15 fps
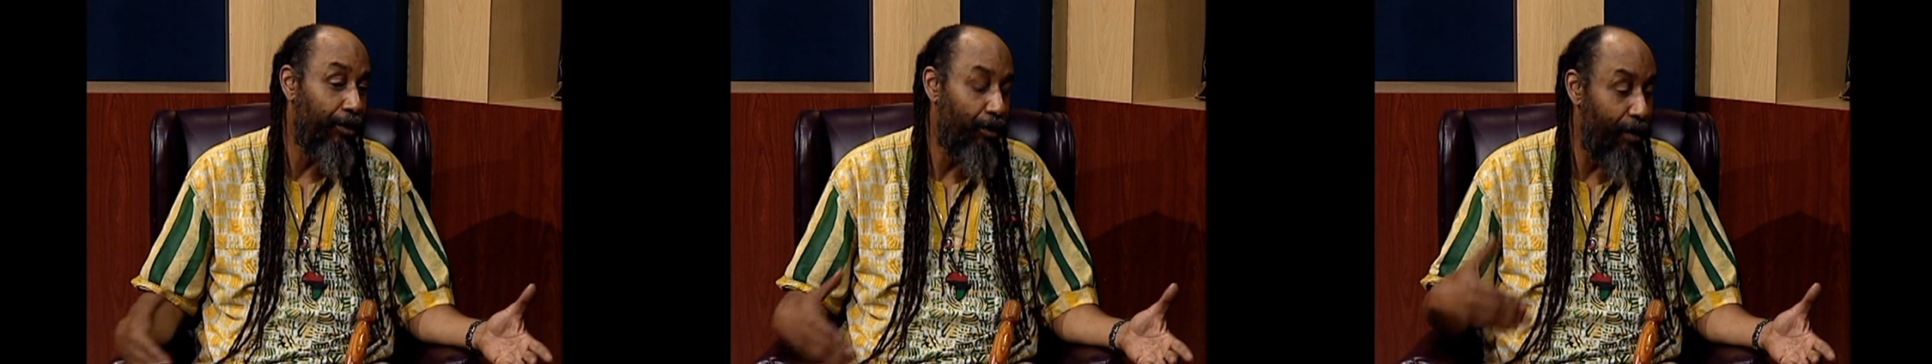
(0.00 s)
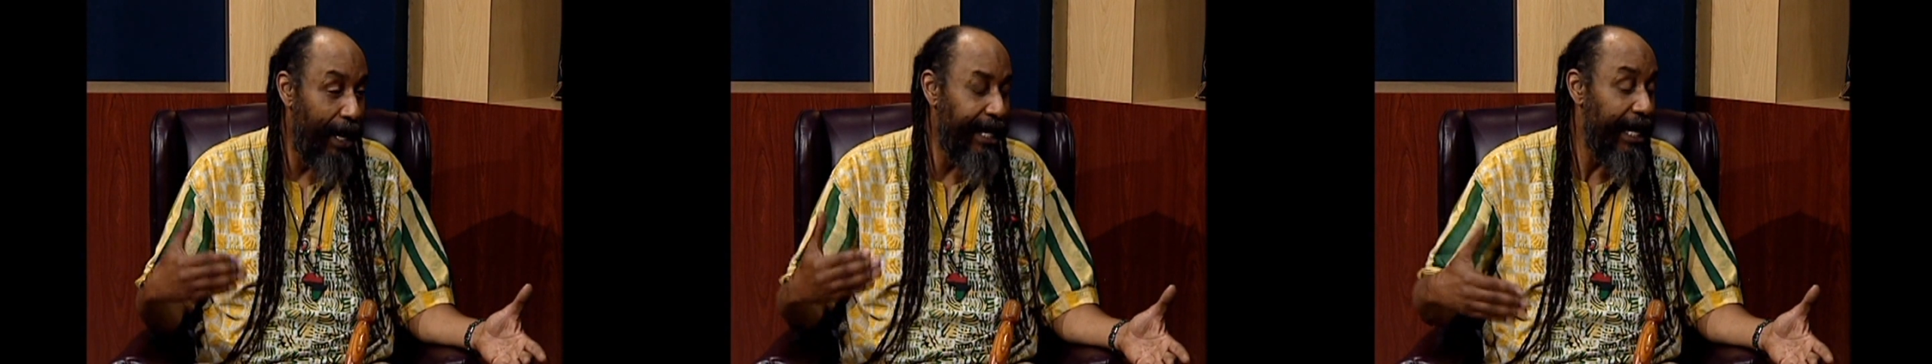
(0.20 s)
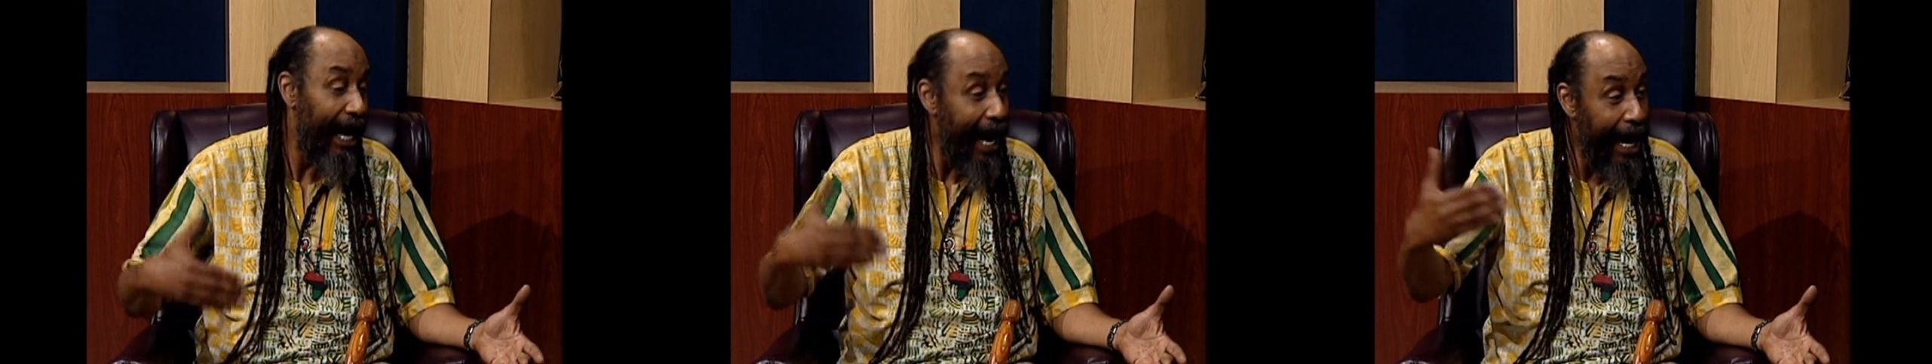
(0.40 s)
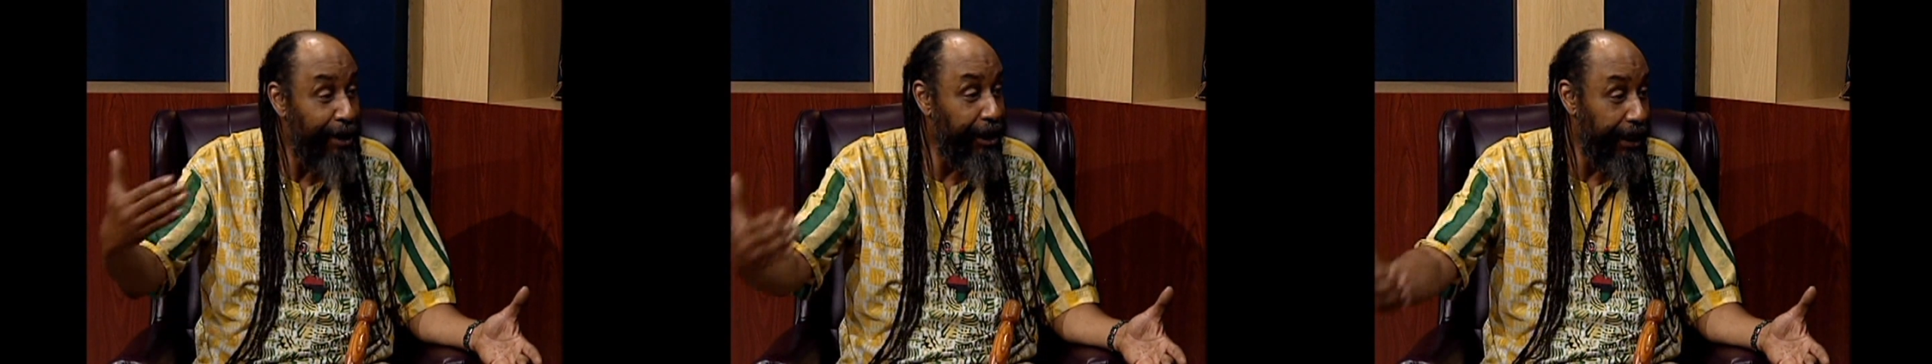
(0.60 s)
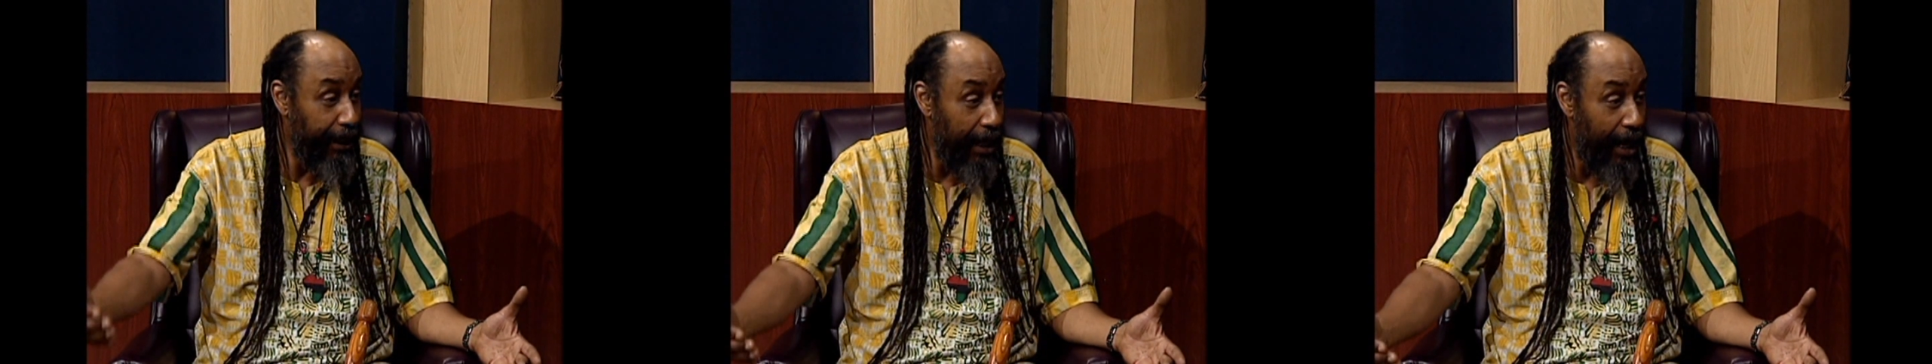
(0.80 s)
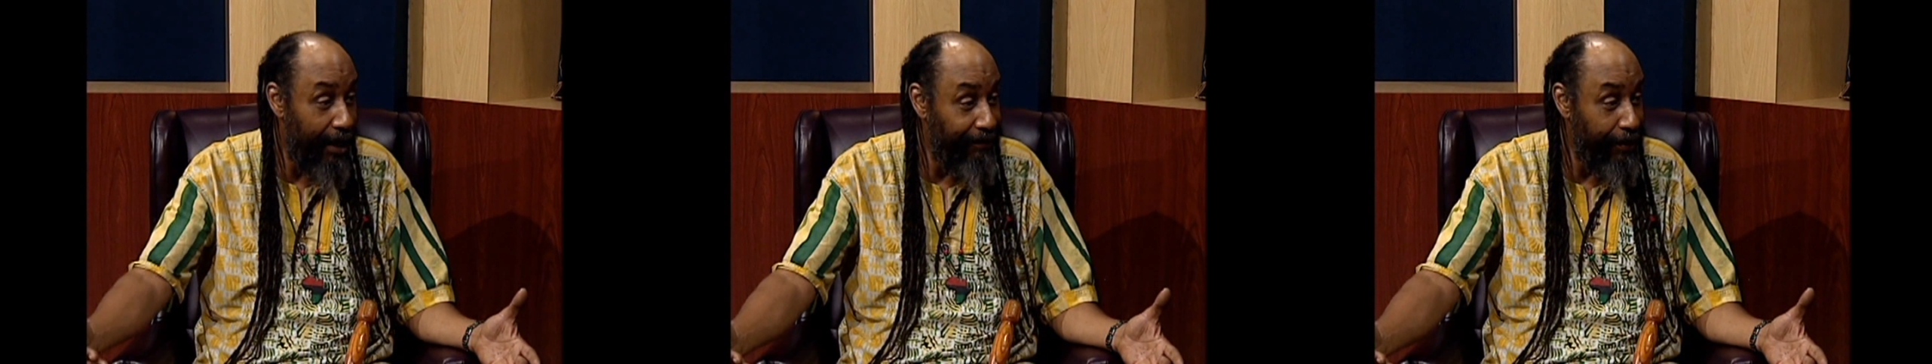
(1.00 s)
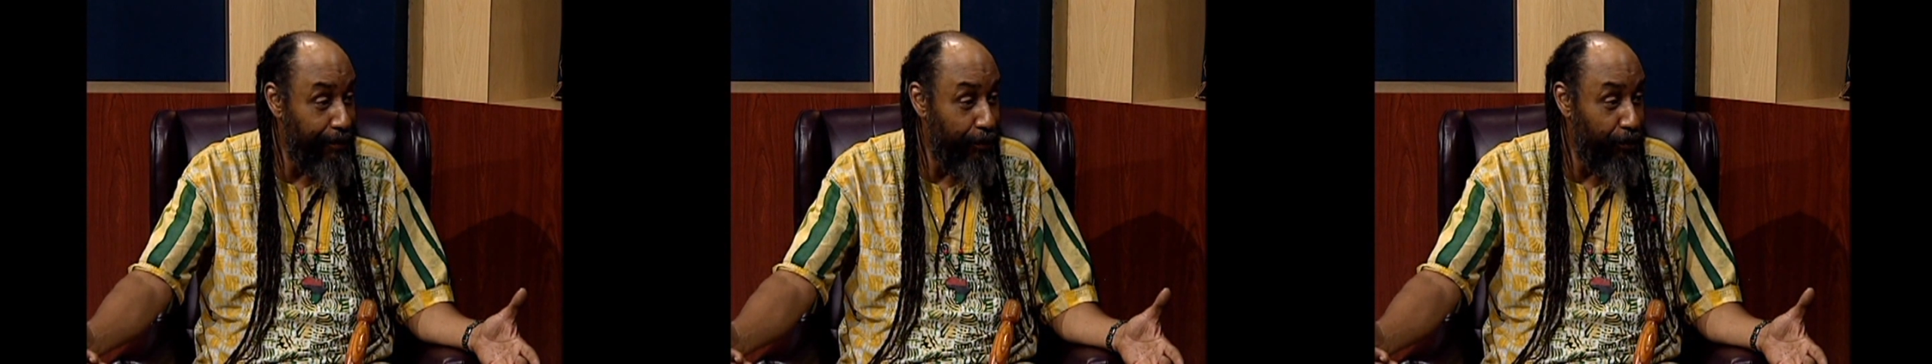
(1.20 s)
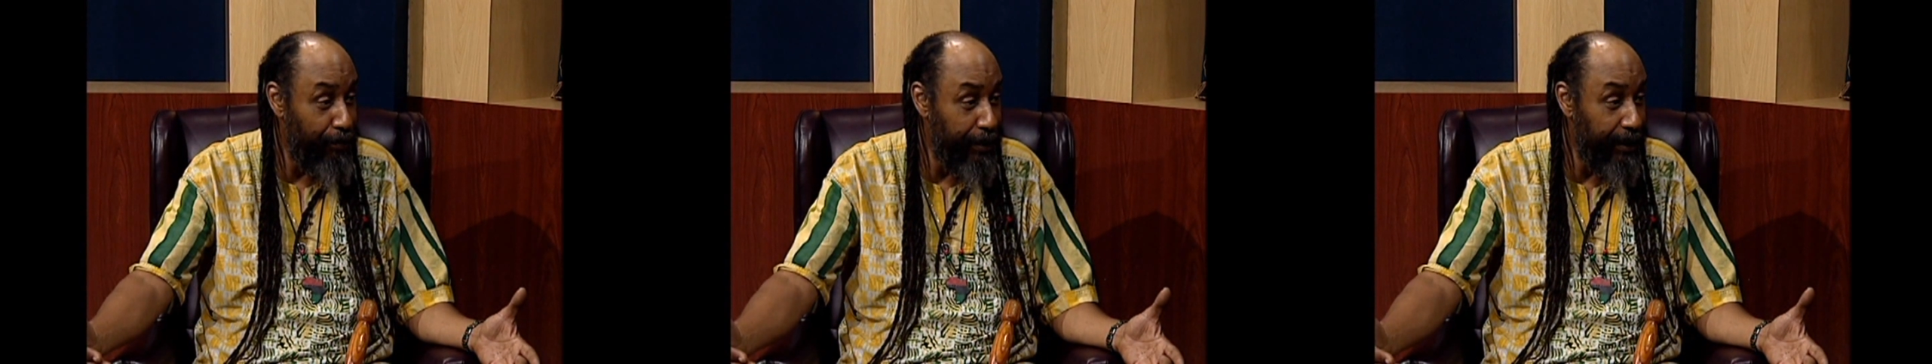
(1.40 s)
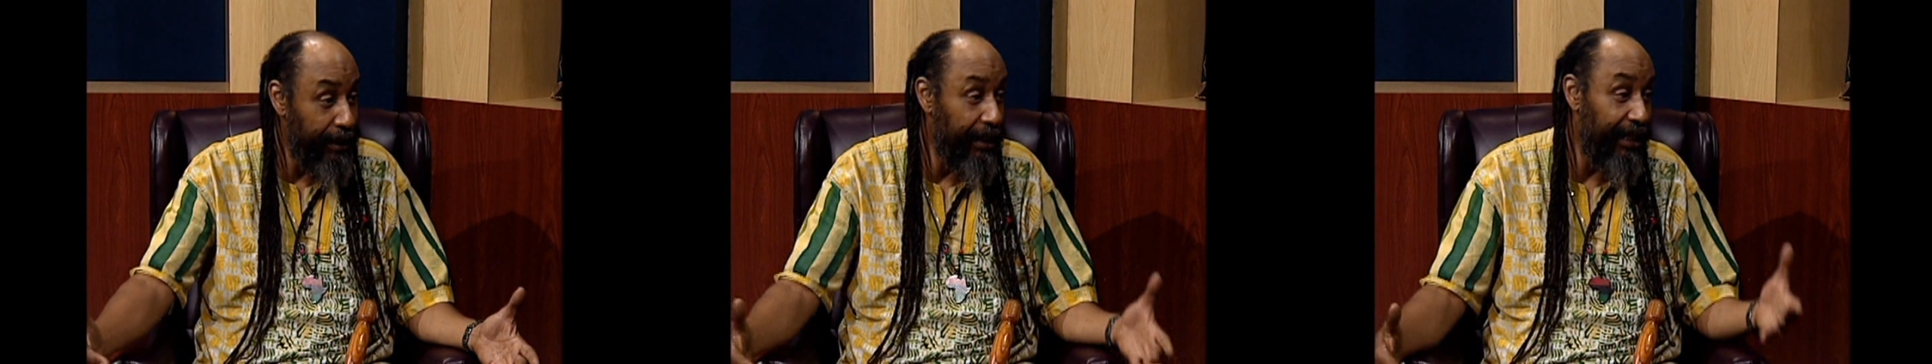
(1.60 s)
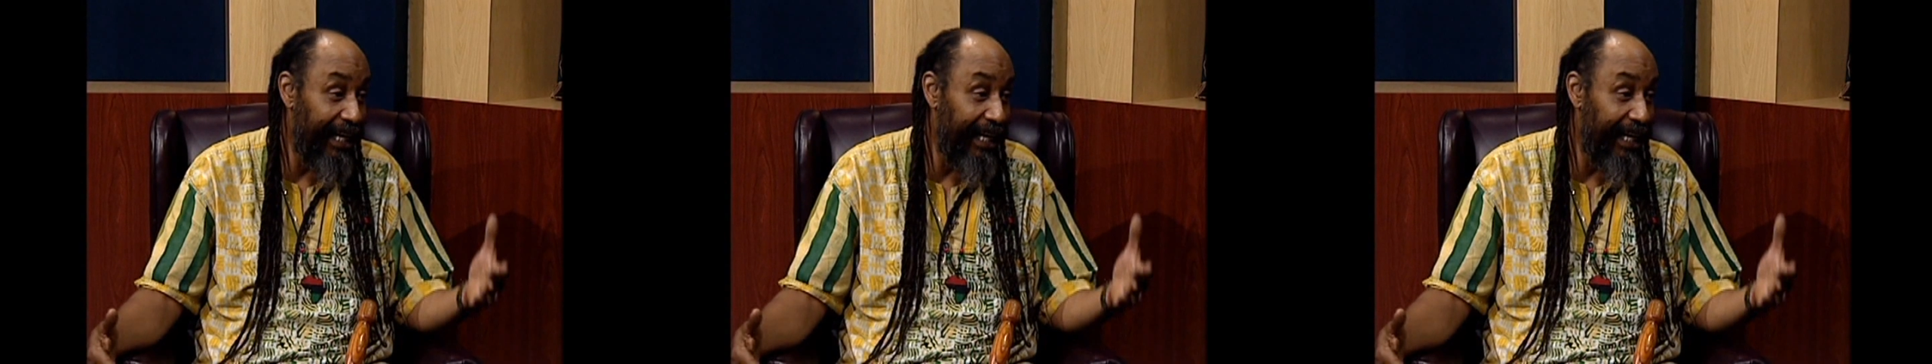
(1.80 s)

right out of the Garvey movement,